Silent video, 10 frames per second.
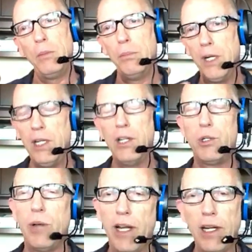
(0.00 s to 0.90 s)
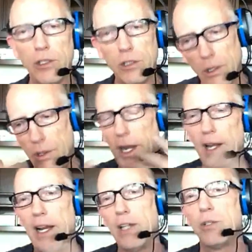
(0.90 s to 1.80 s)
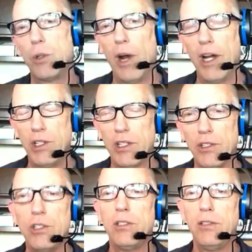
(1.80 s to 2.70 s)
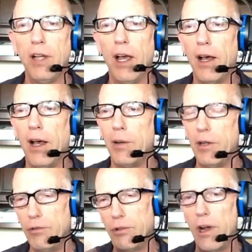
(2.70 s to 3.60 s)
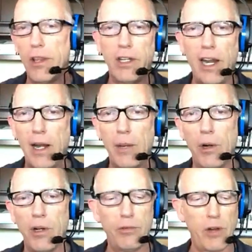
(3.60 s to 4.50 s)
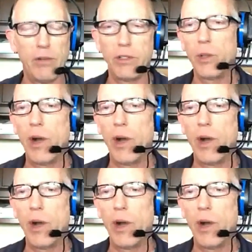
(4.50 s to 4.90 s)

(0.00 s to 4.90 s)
Media training is learning how to answer questions uh, in front of the camera, in front of a